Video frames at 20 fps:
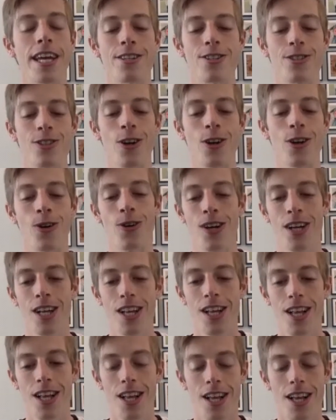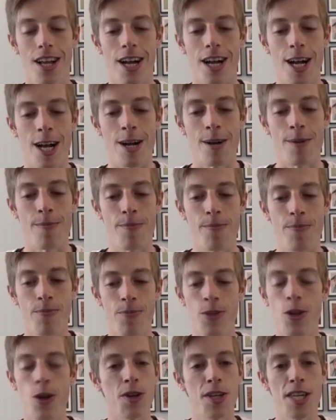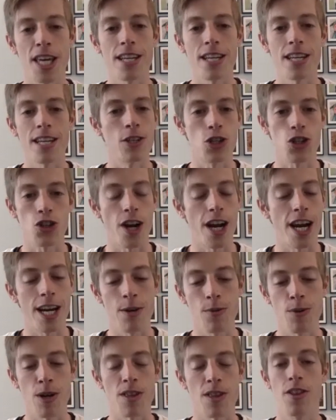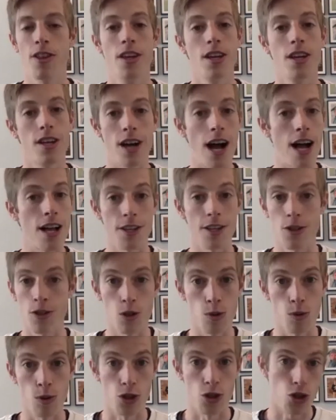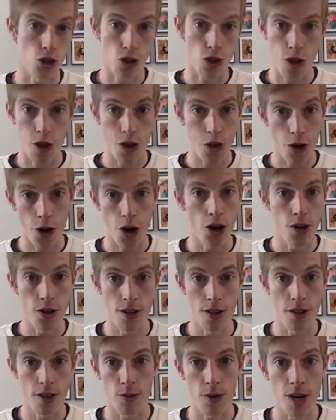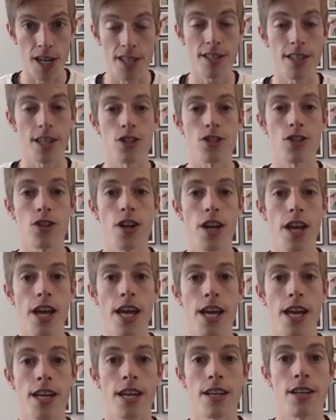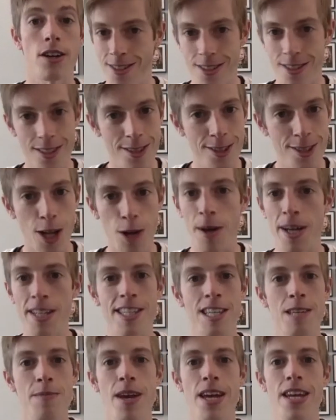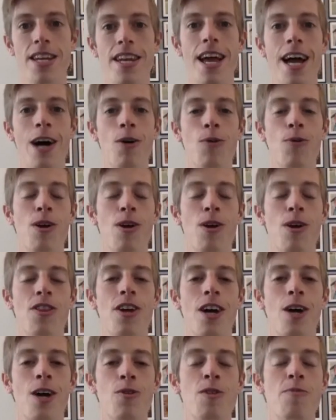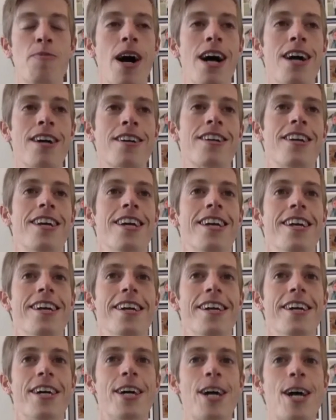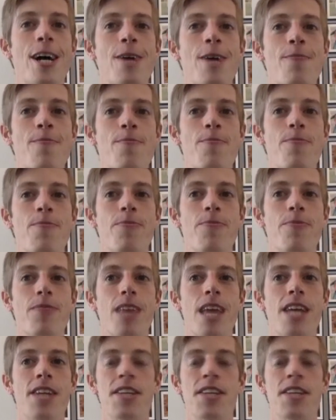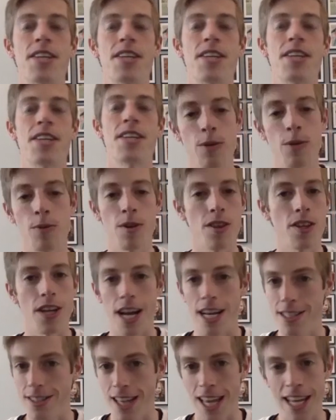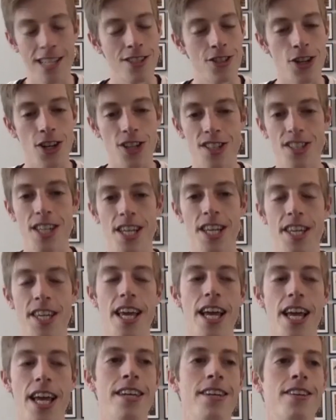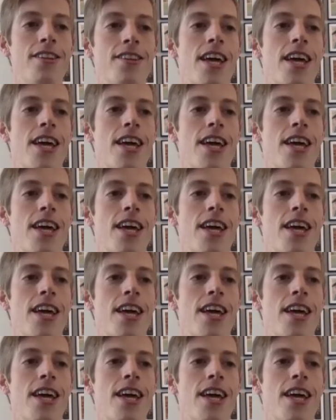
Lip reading: So, you know, getting to train with Colin, who was just third in the race yesterday, and still my teammate now with Reebok, and getting to train with guys like Justyn again.